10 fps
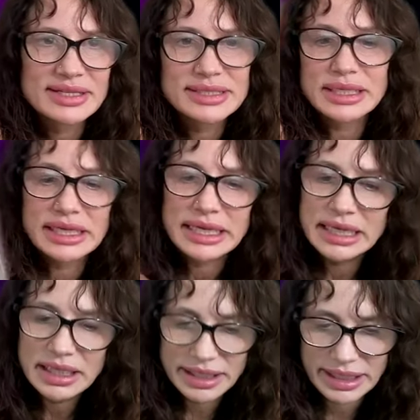
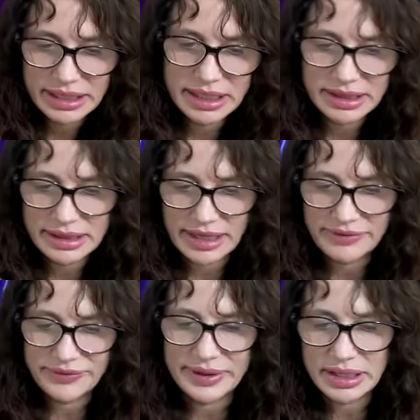heal it.
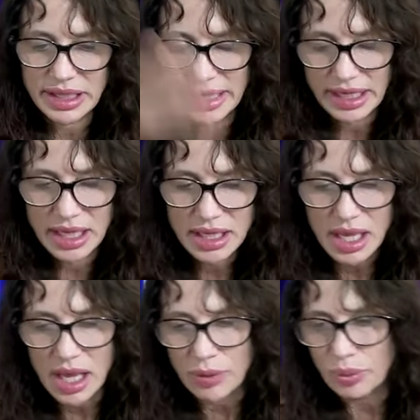They feel like
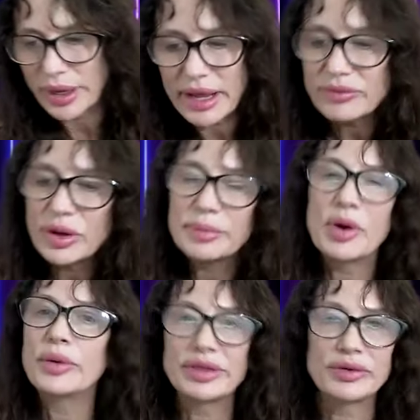whatever I'm
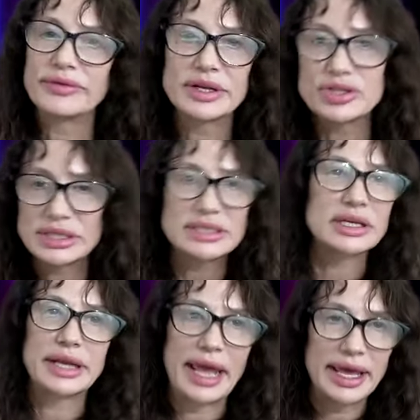going through, eventually it's
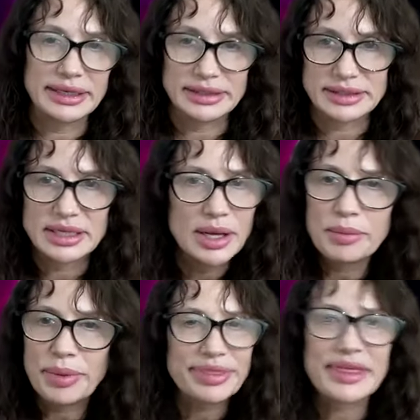going to end.
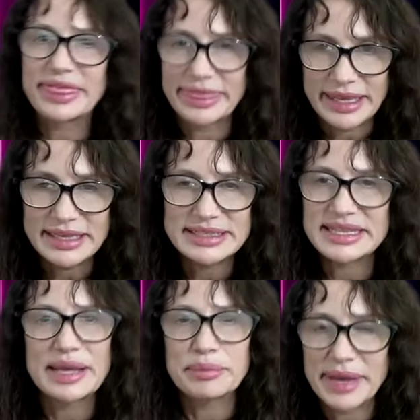But the thing
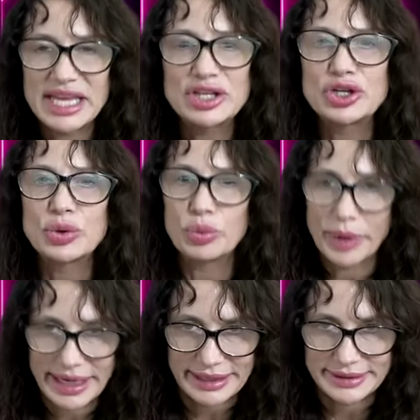is, they made you
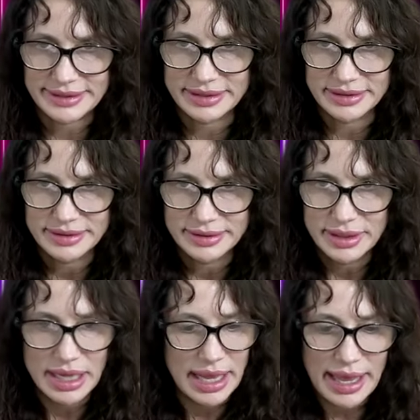wait.
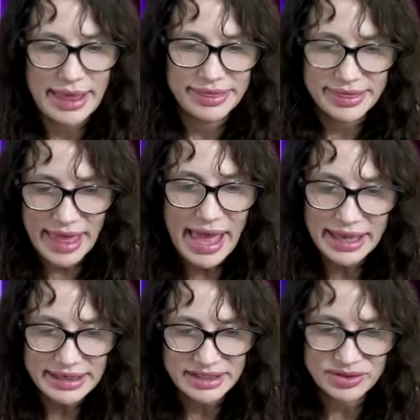And
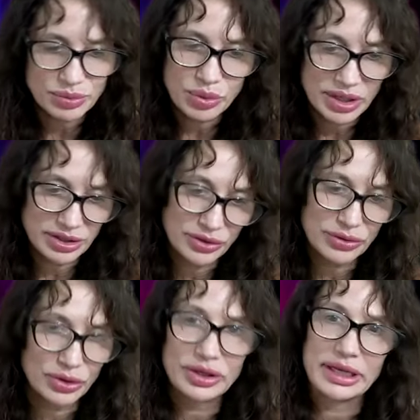that is what
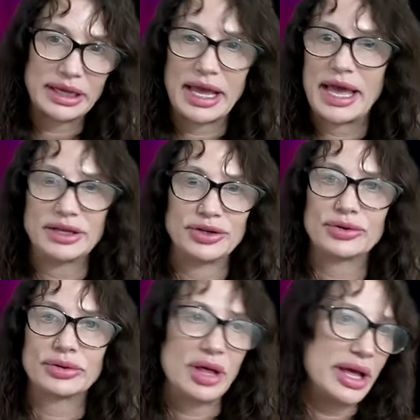you're looking at.
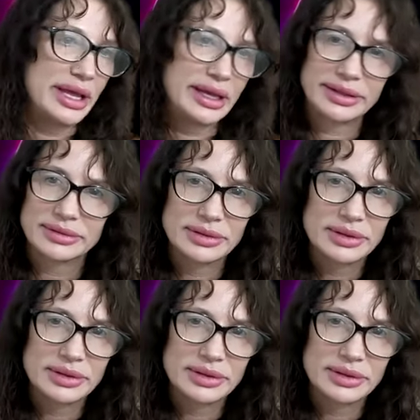You're like,